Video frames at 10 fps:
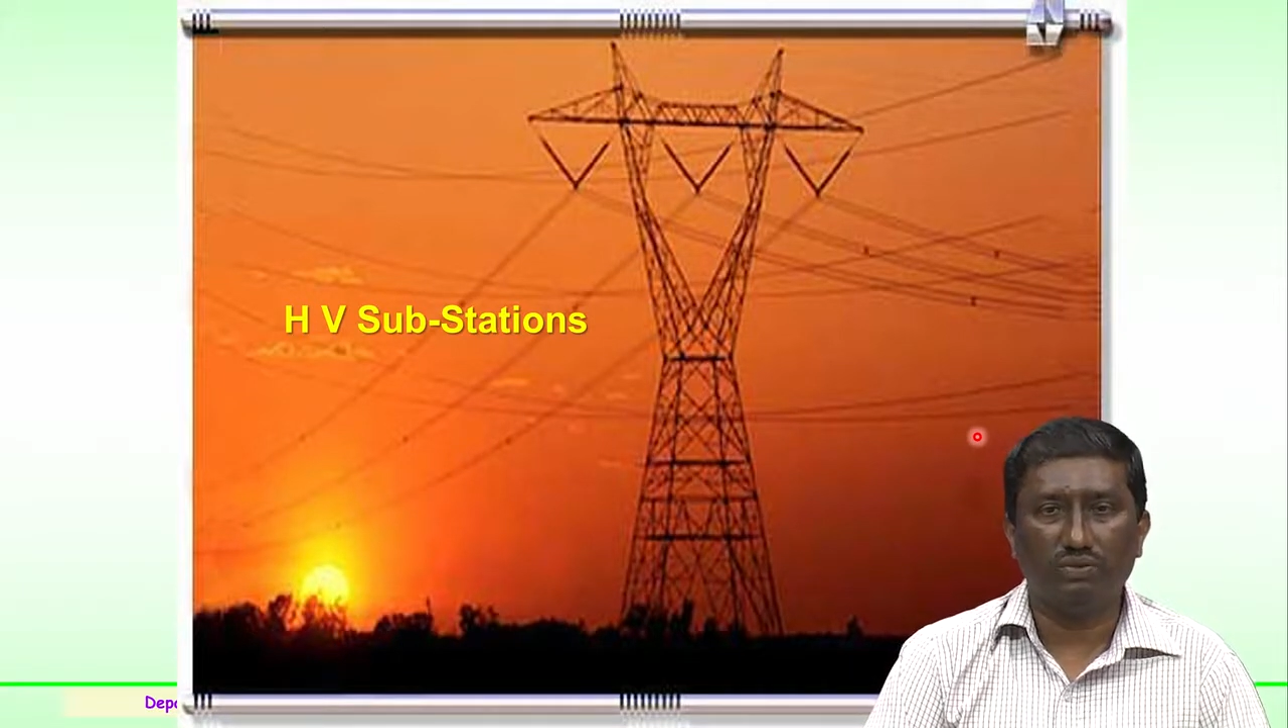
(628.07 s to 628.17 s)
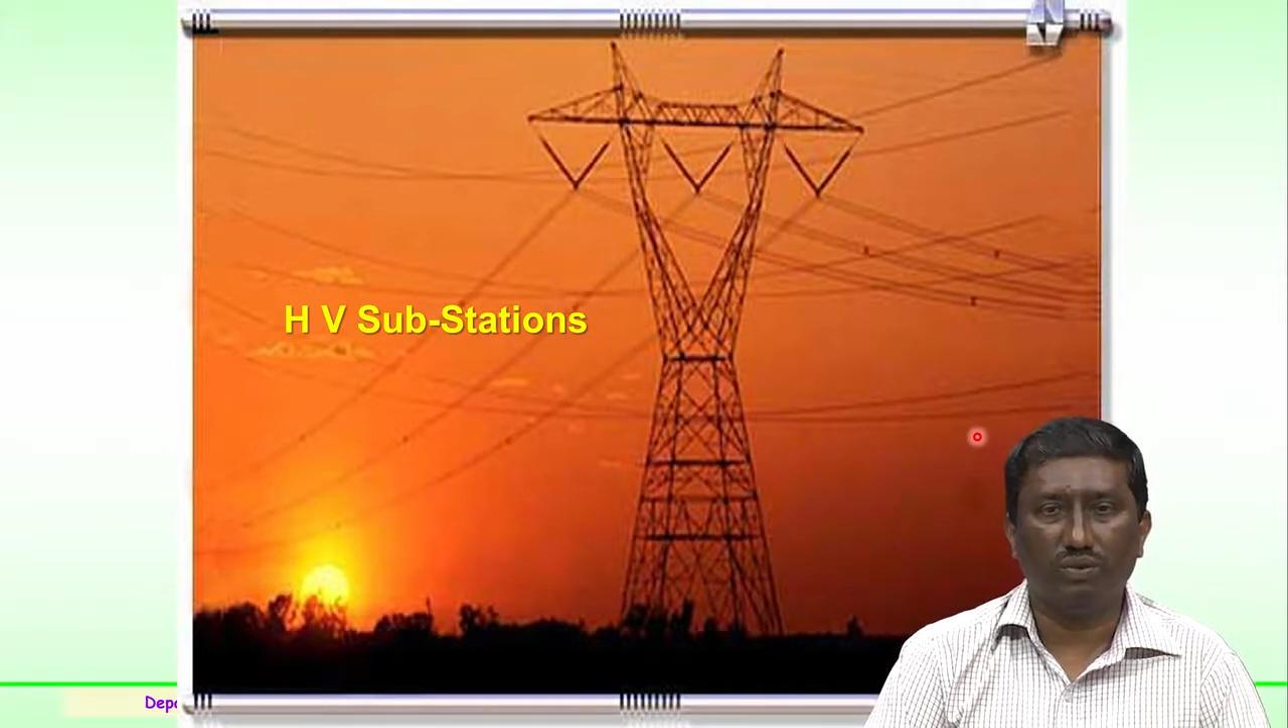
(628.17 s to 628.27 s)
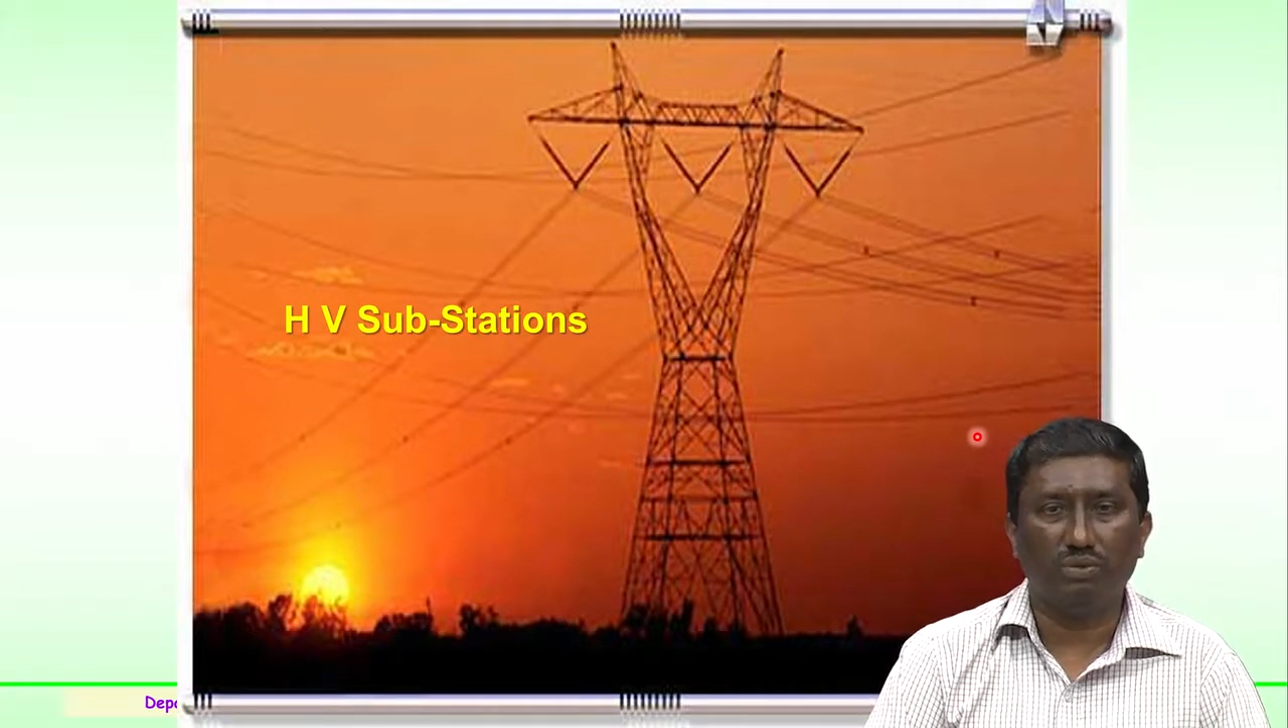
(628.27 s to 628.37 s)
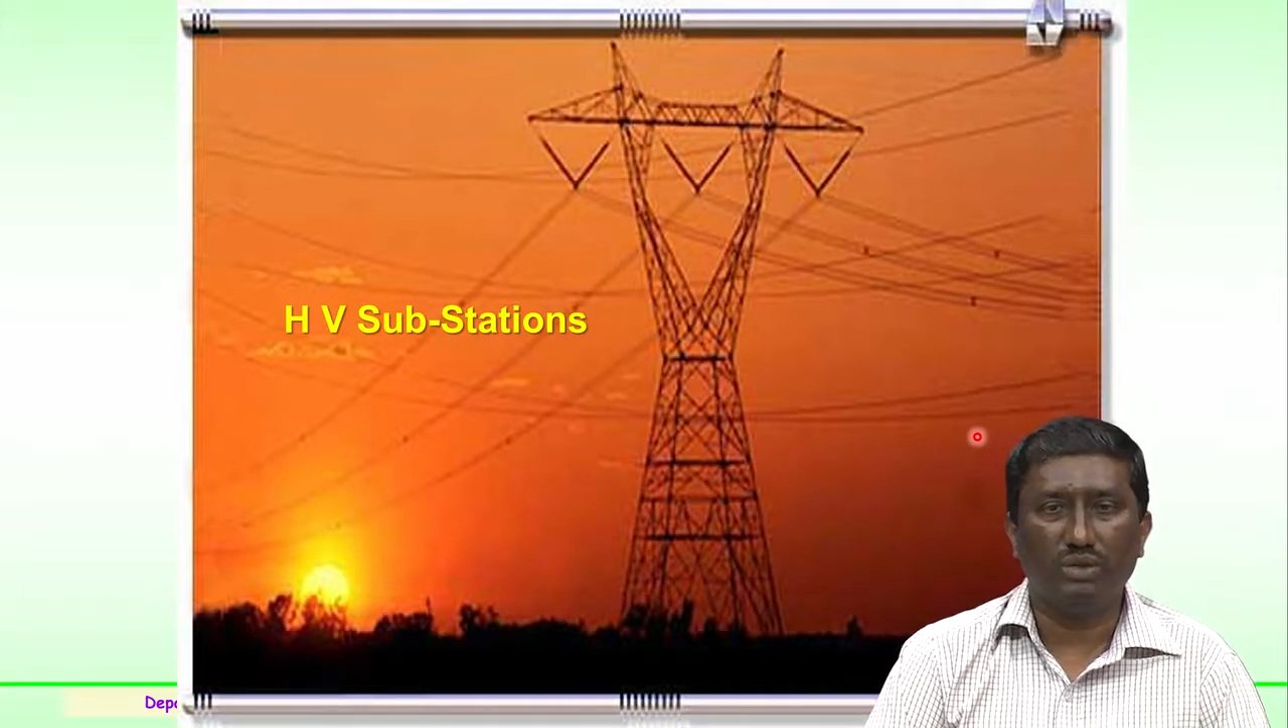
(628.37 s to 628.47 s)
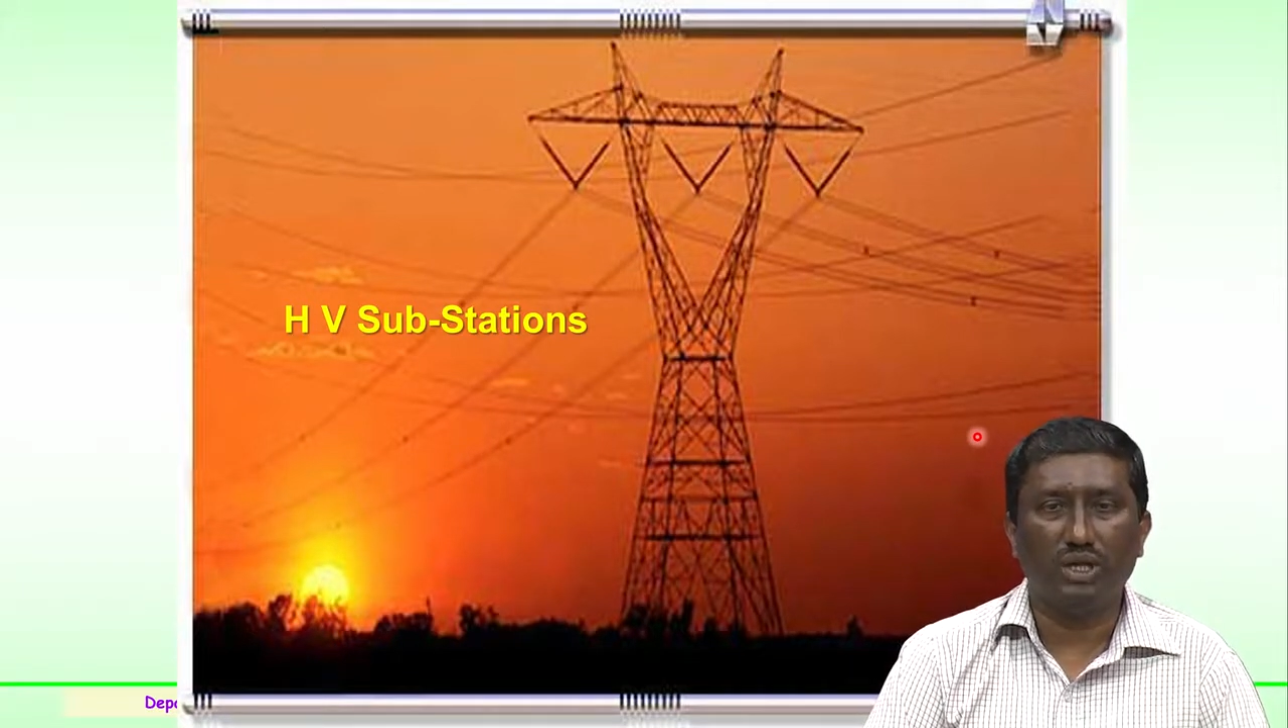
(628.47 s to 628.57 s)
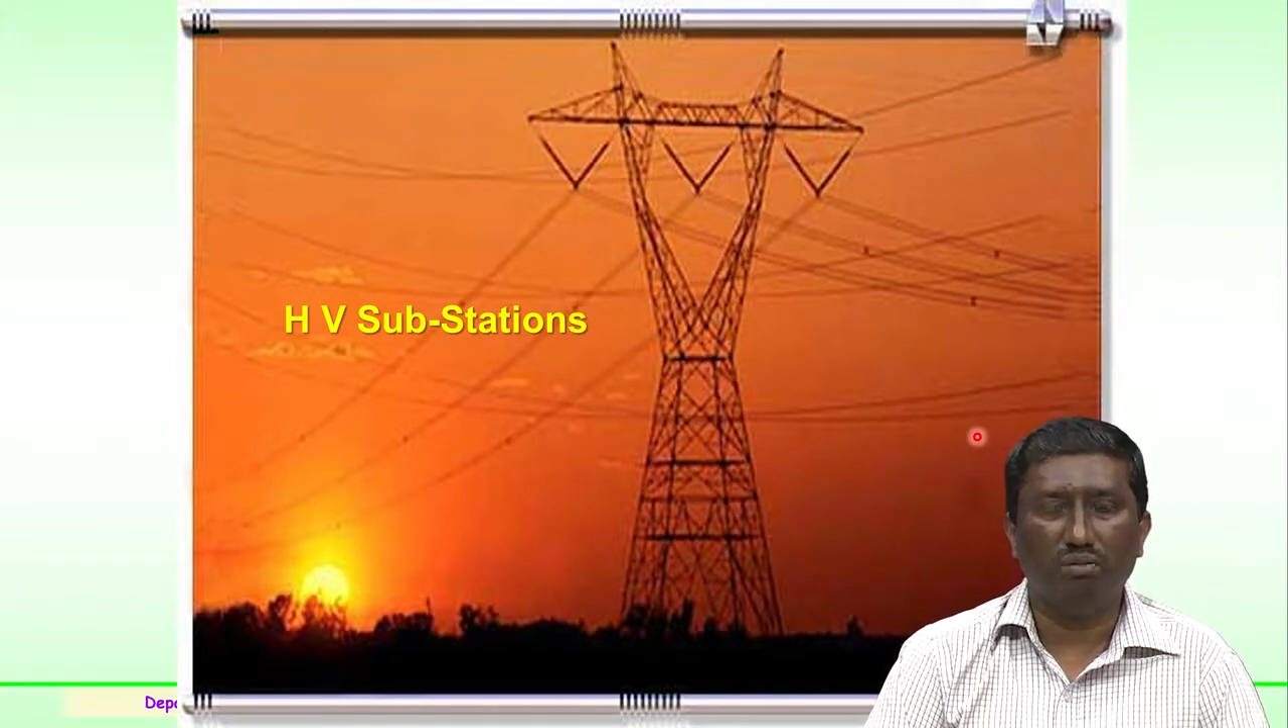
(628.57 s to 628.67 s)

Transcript: forms an